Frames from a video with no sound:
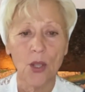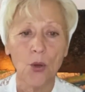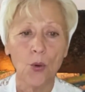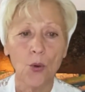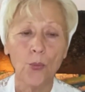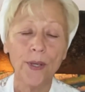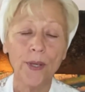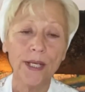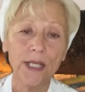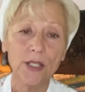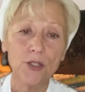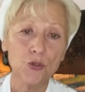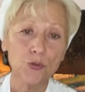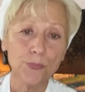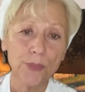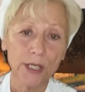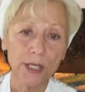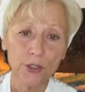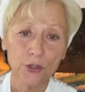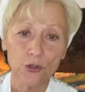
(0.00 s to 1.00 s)
We need to
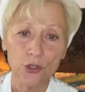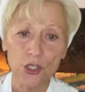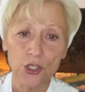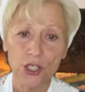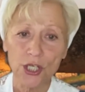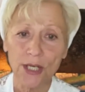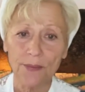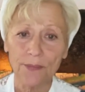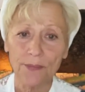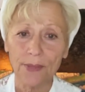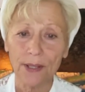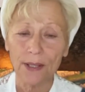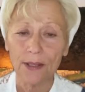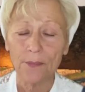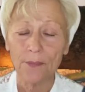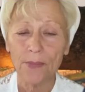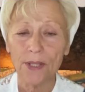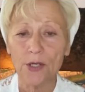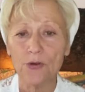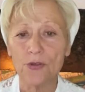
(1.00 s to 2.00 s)
be KEDOSHIM
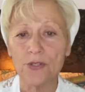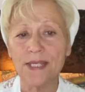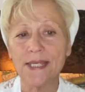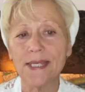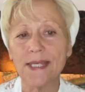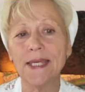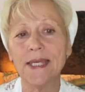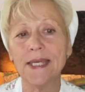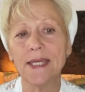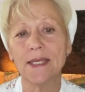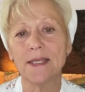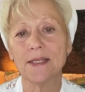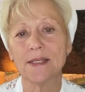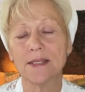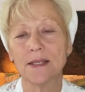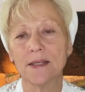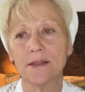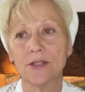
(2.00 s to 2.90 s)
because he is.